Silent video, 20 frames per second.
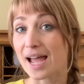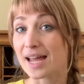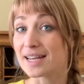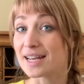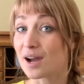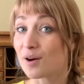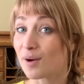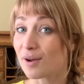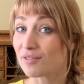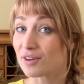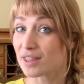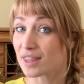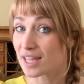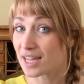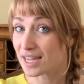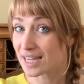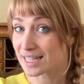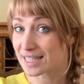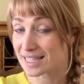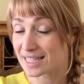Now
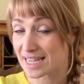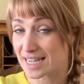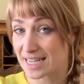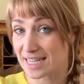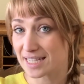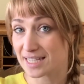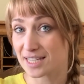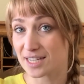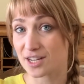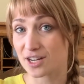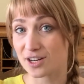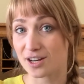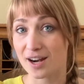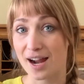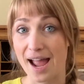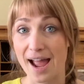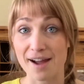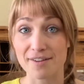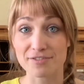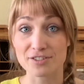everything gets easier
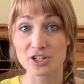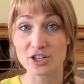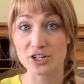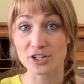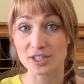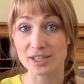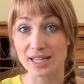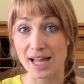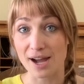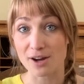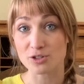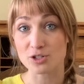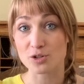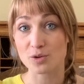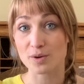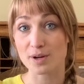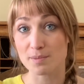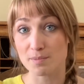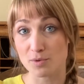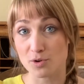after you're allowed to
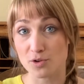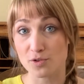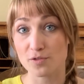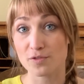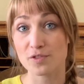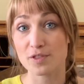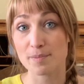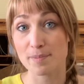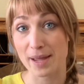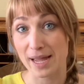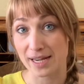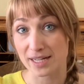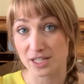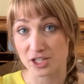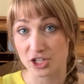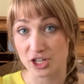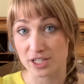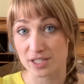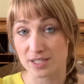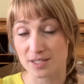remove the
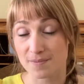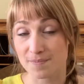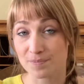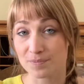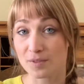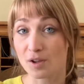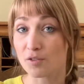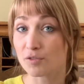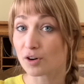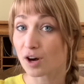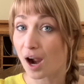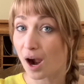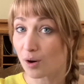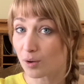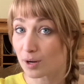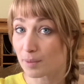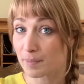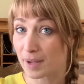bandages. For our